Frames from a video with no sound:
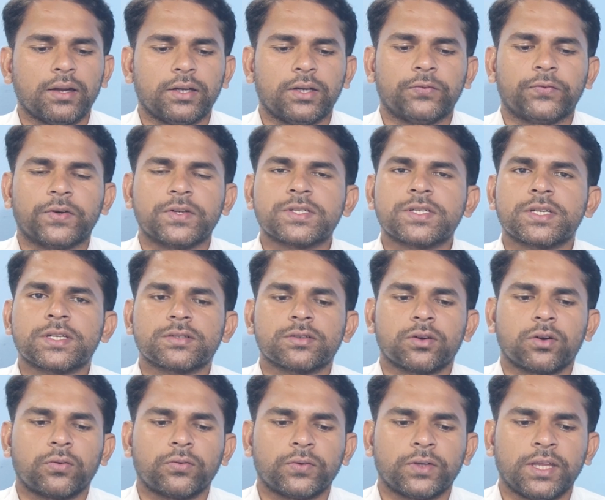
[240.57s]

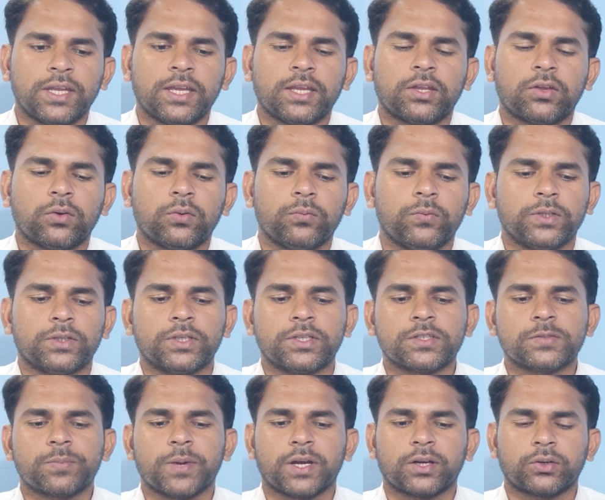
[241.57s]
differentiation of t cube with
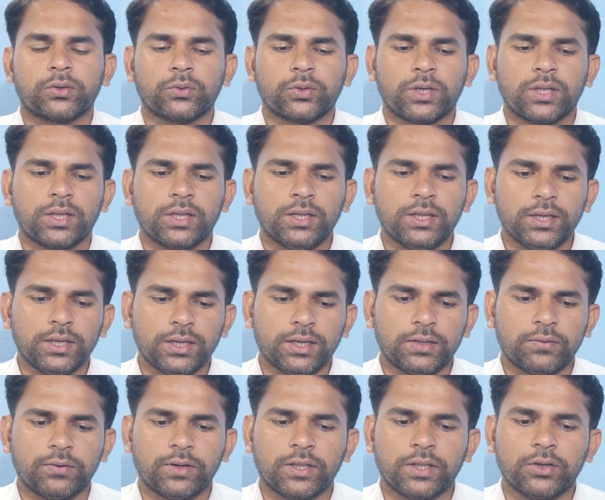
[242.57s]
respect to t,
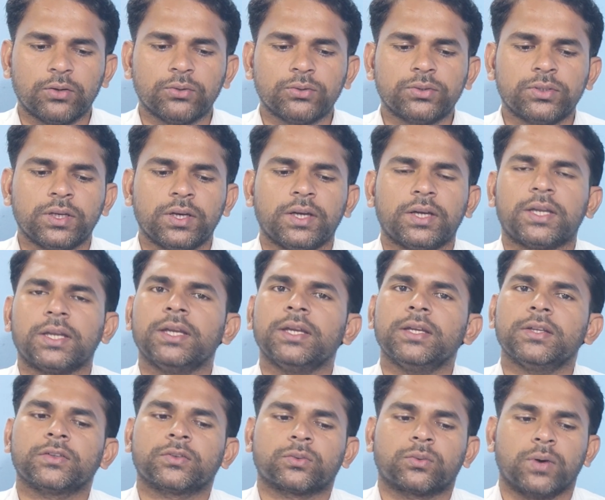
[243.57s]
it will give
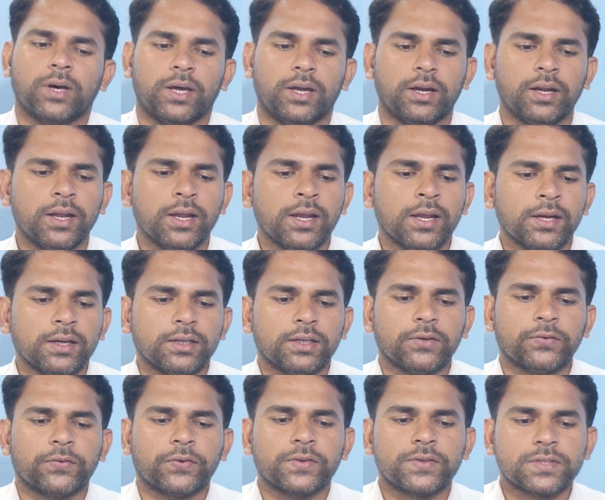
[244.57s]
3t square.
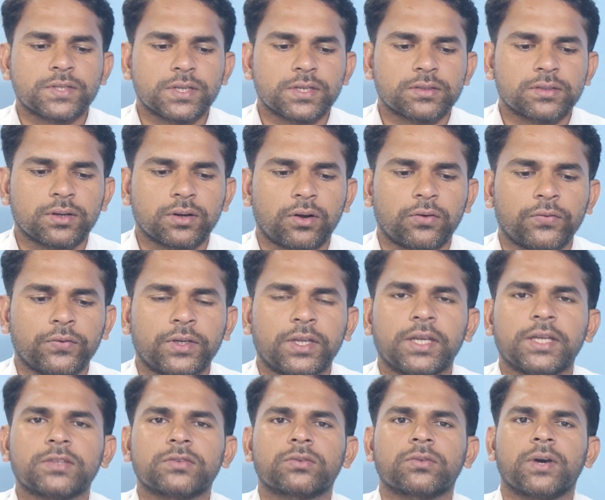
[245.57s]
Differentiation of
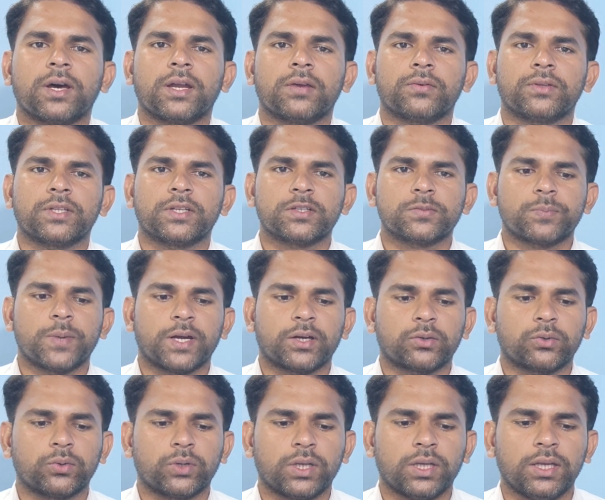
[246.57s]
t square with respect
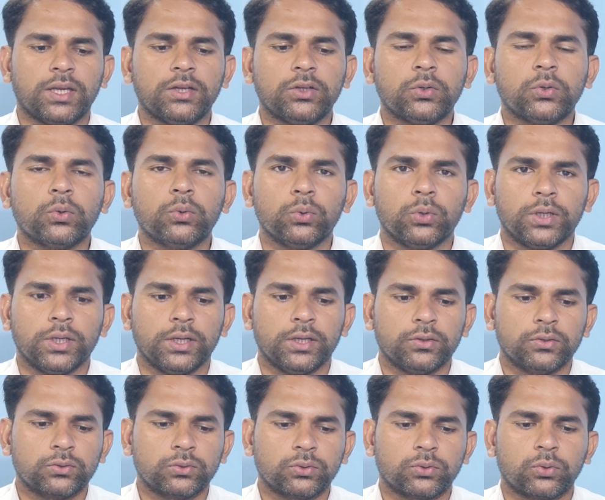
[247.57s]
to t,
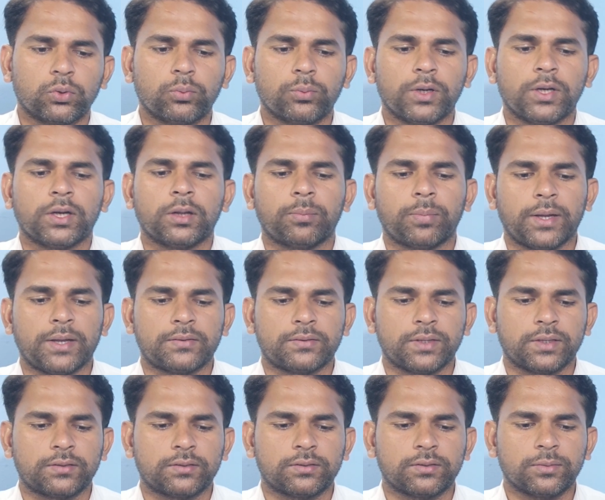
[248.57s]
2t. So 2 multiply
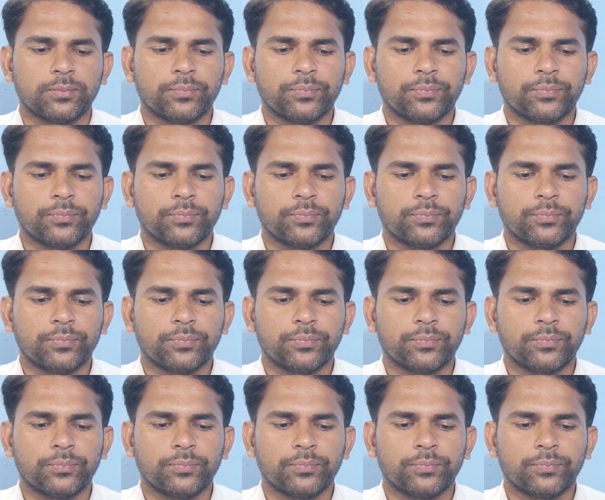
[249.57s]
6,